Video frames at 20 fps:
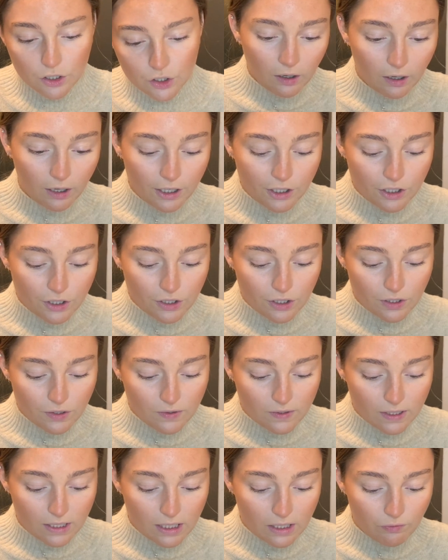I just use
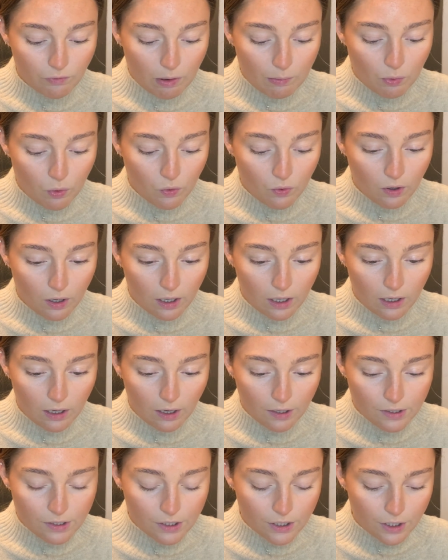the Rimmel
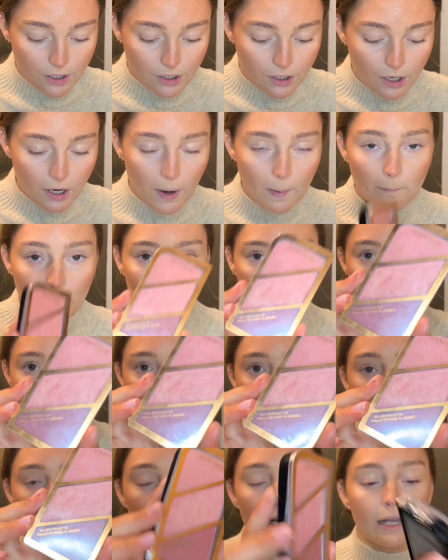London blush
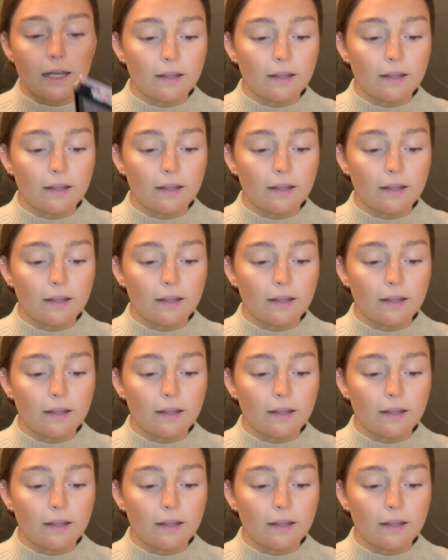palette.